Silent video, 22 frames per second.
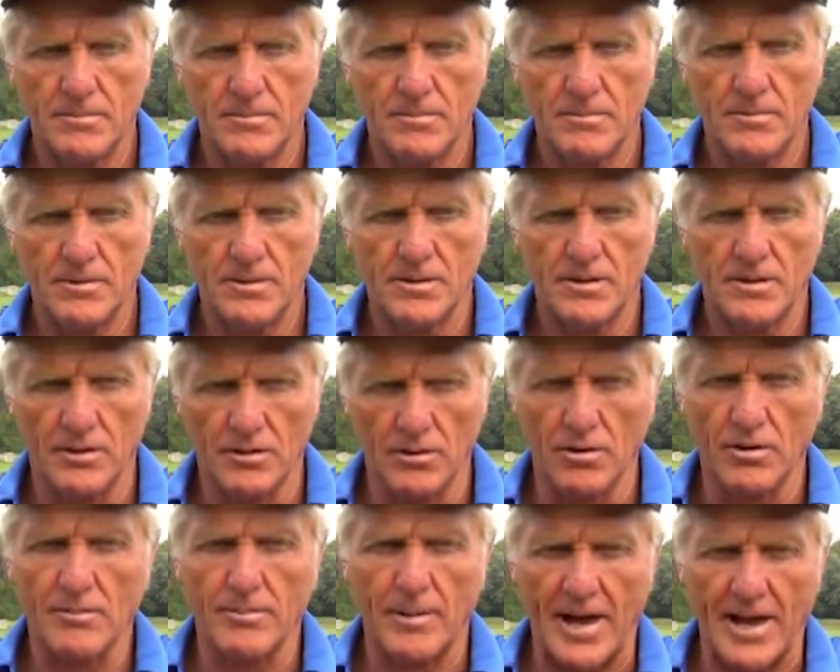you
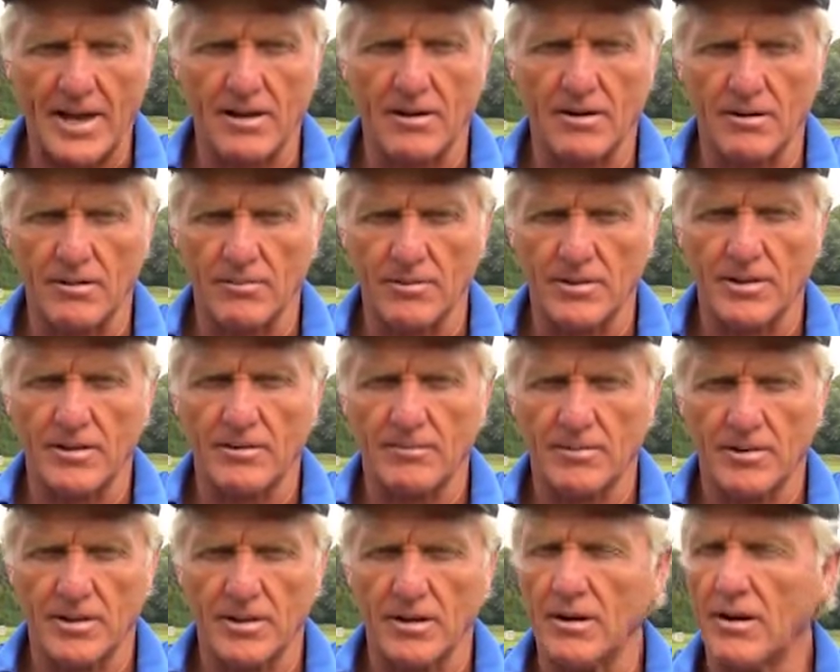look back on it
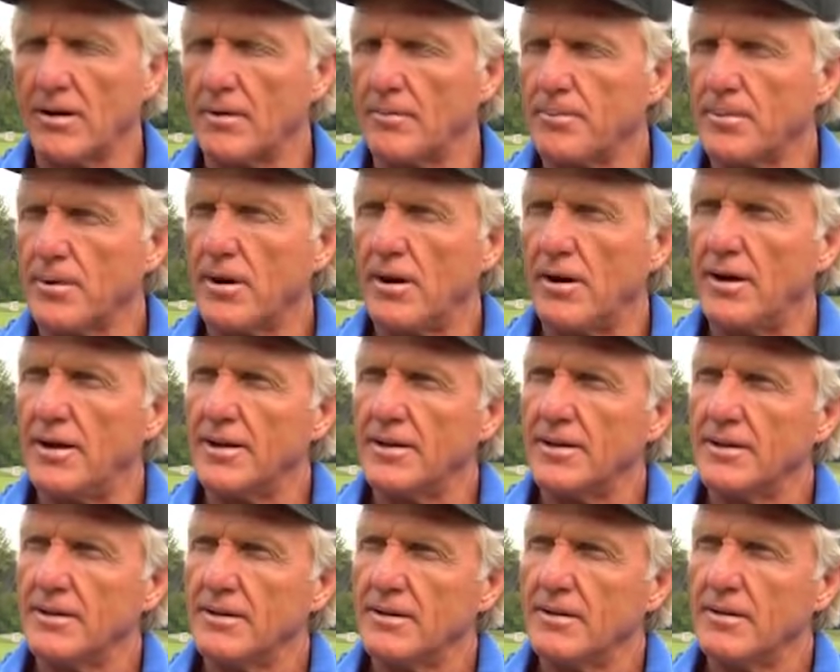with a lot of
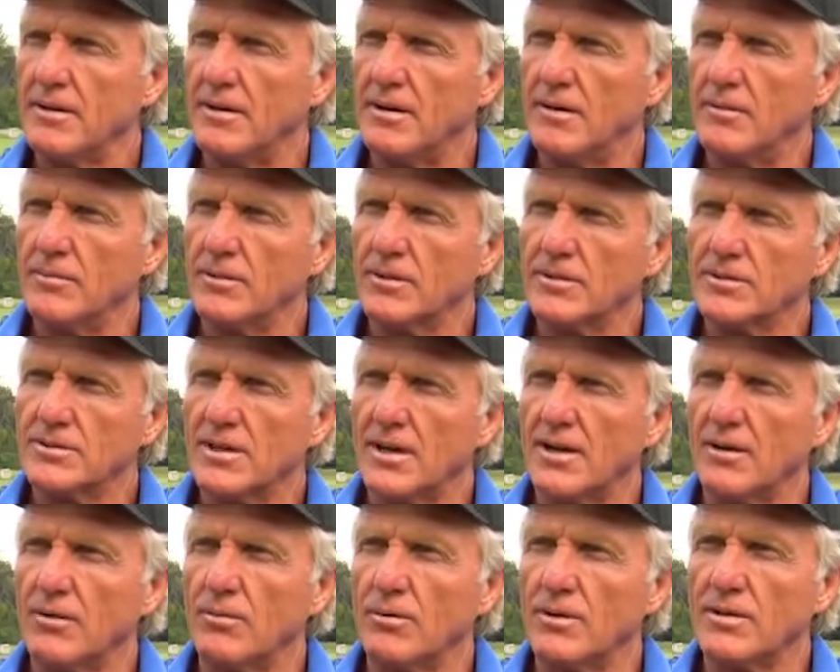pride because
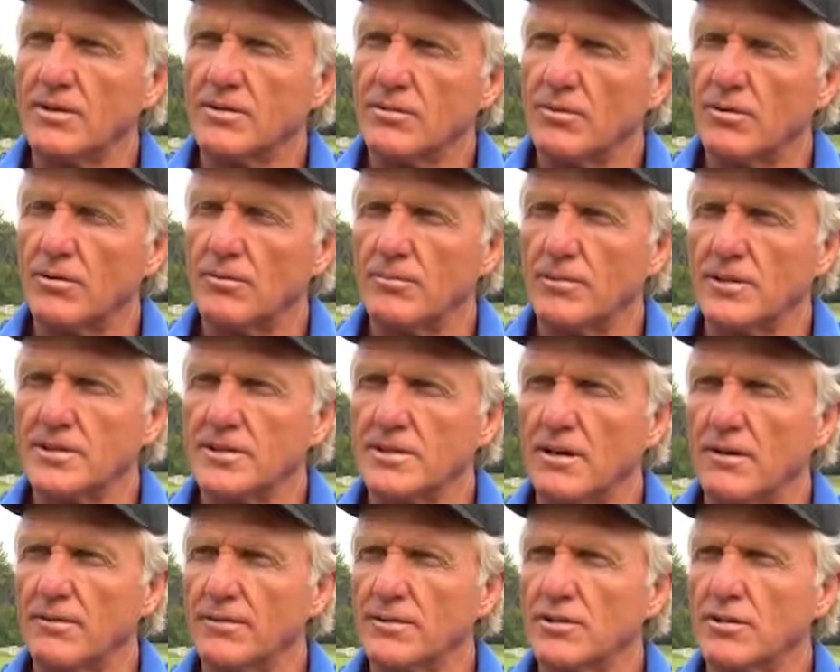I always thought
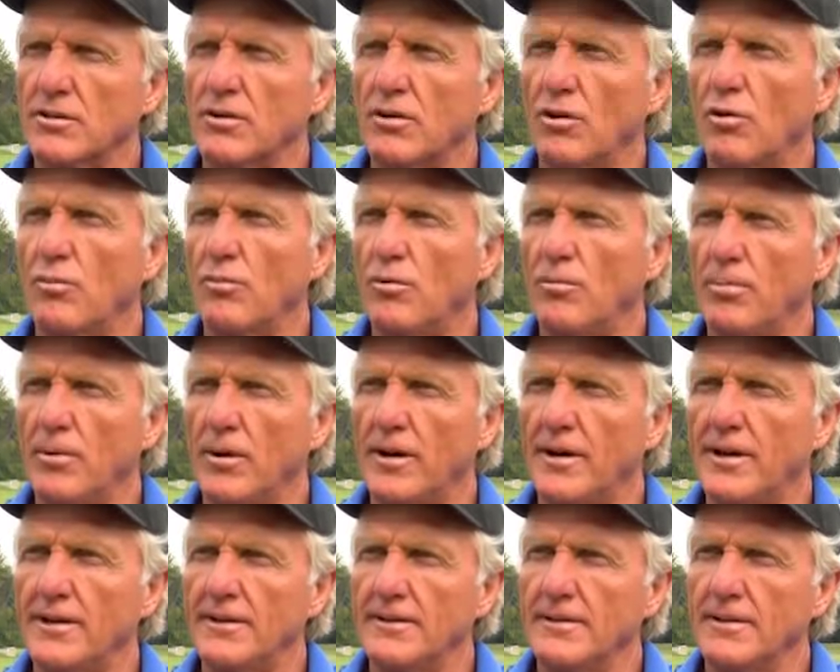myself as a global
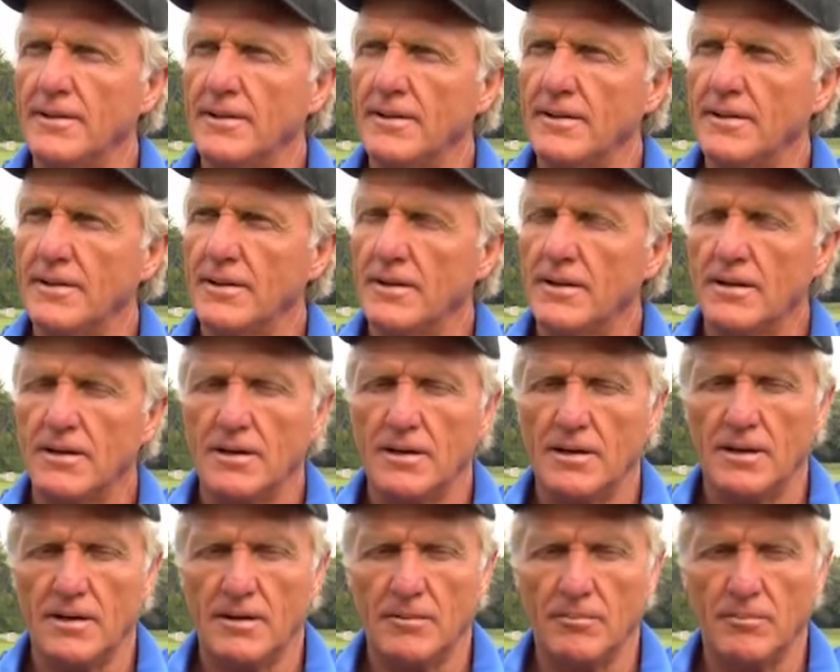player.
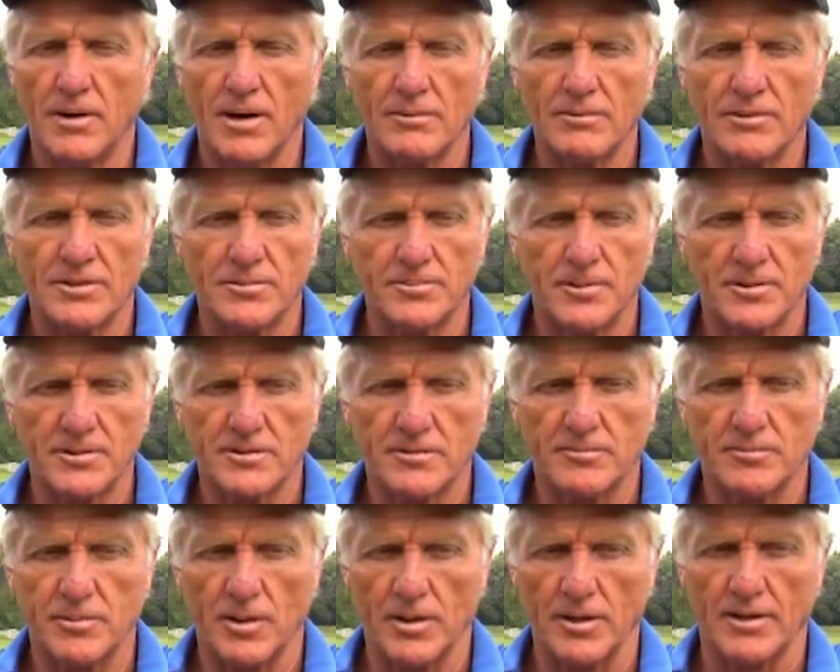My
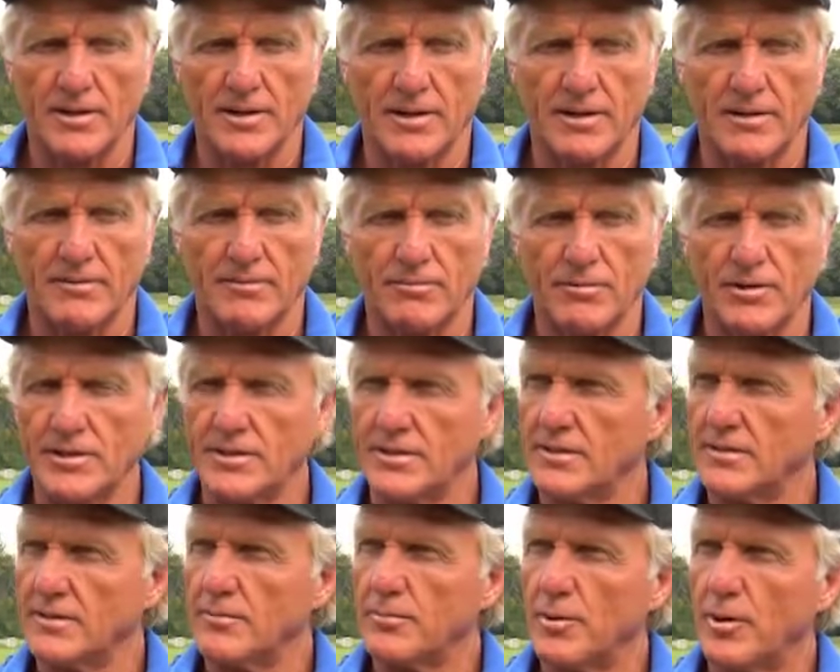responsibility of
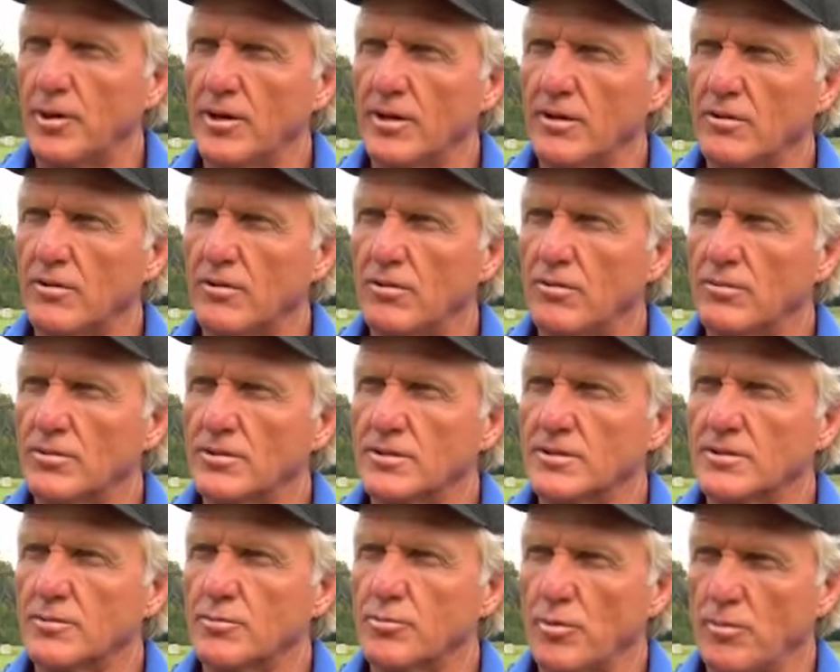reaching the pinnacle
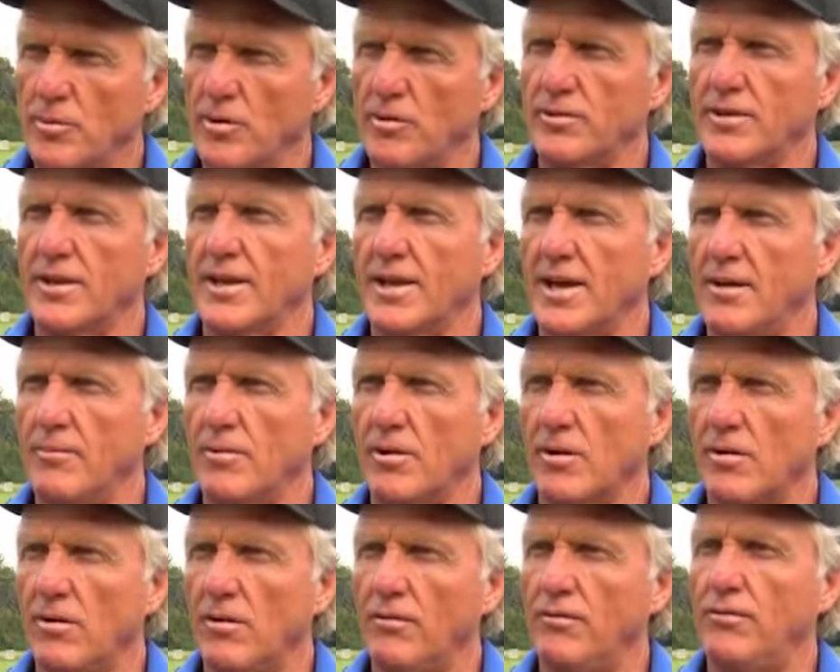was to promote the game
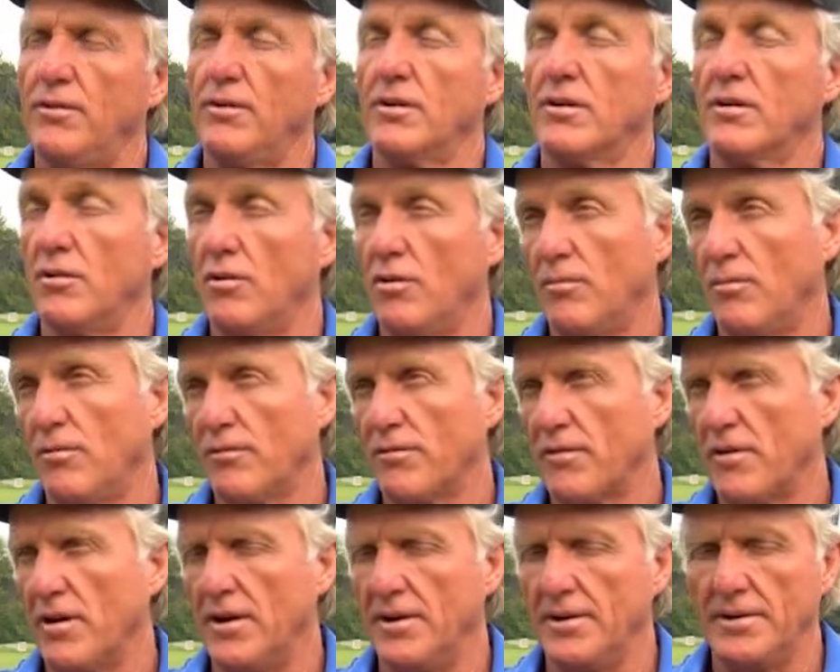of golf on a global
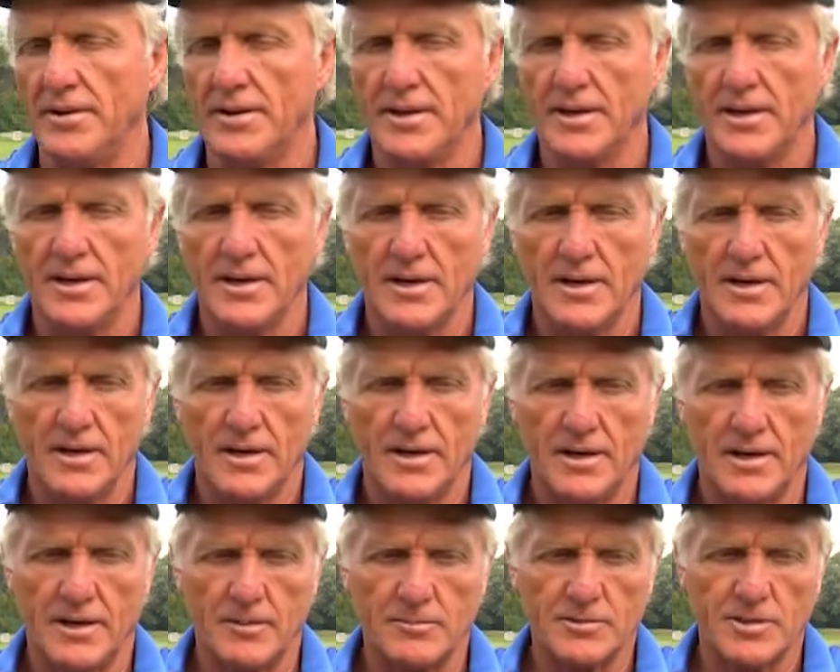front.
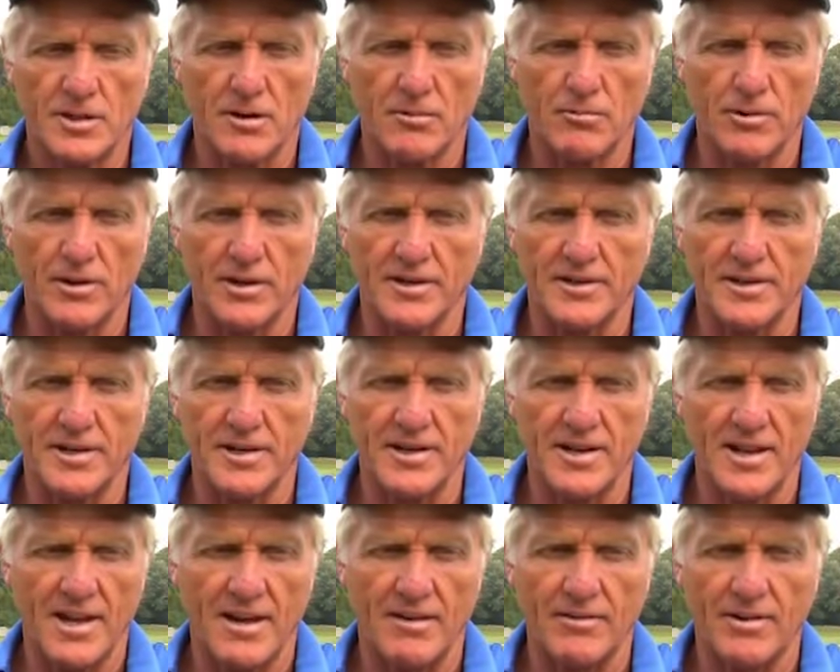So I really
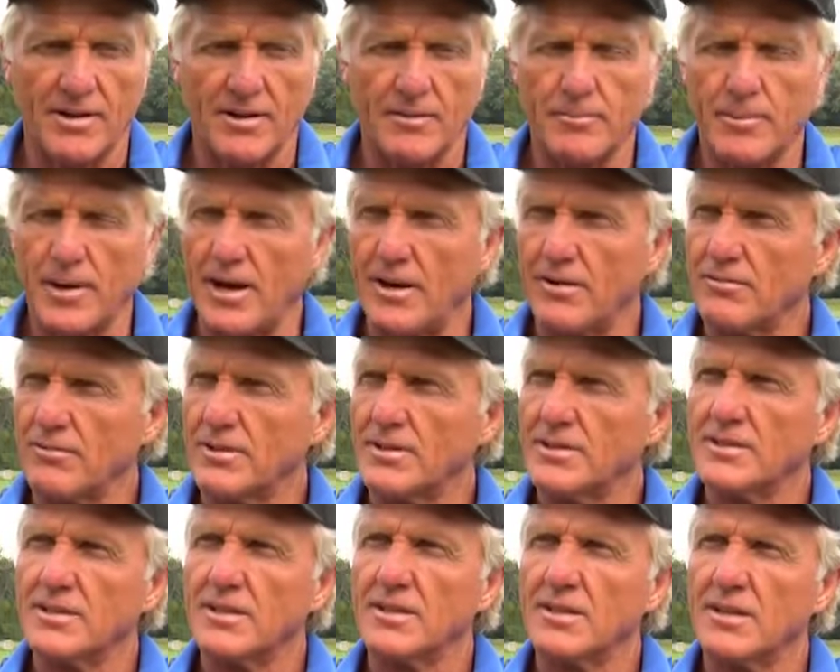didn't have any
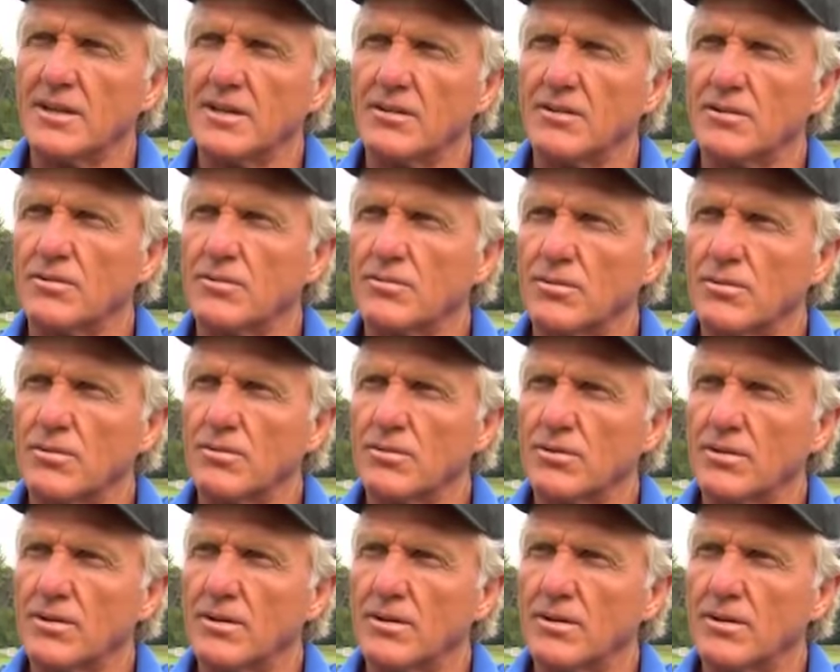boundaries, to tell you the truth,